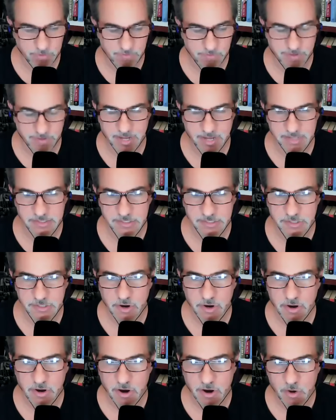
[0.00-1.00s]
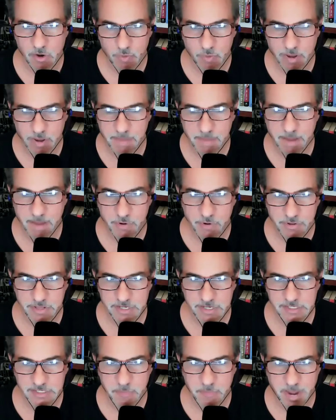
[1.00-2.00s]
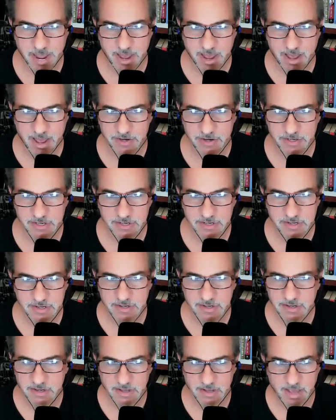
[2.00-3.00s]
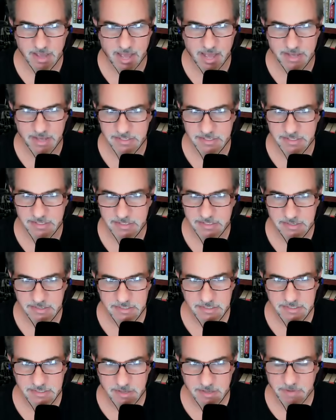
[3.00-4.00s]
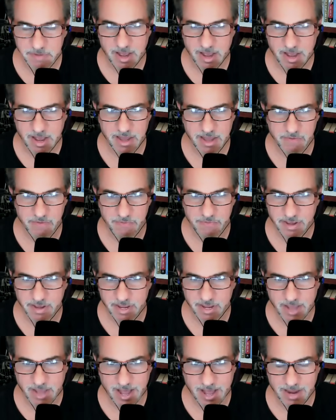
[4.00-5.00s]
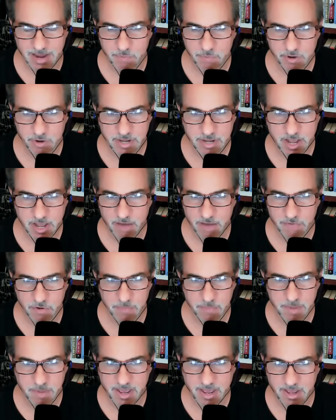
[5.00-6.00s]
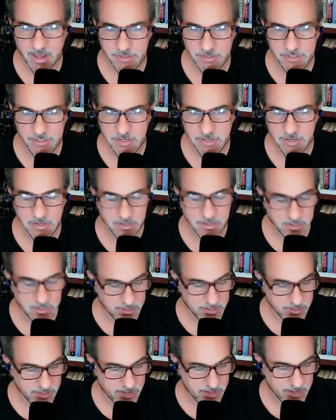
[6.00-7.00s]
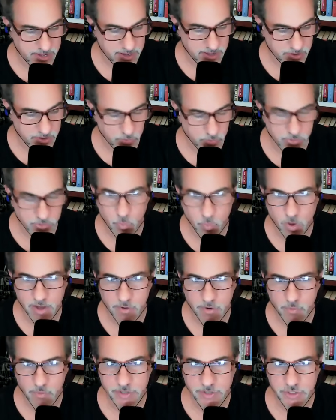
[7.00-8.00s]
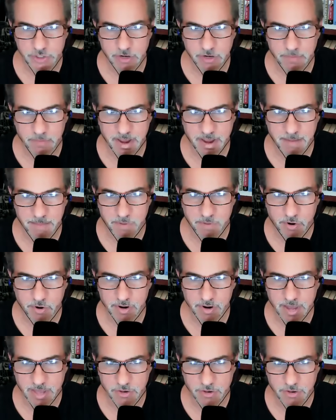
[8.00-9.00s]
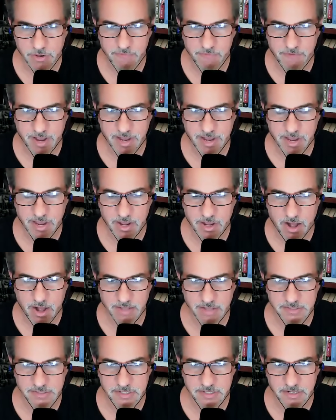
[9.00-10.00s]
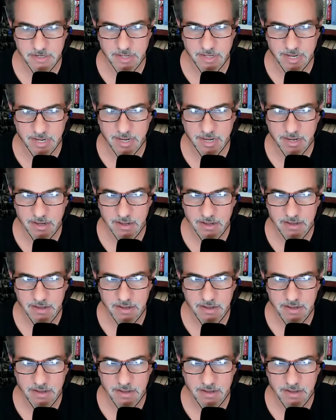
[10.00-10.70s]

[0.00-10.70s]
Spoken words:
the fans remember this band as some kind of a hybrid cover band with one original member and they're fighting constantly.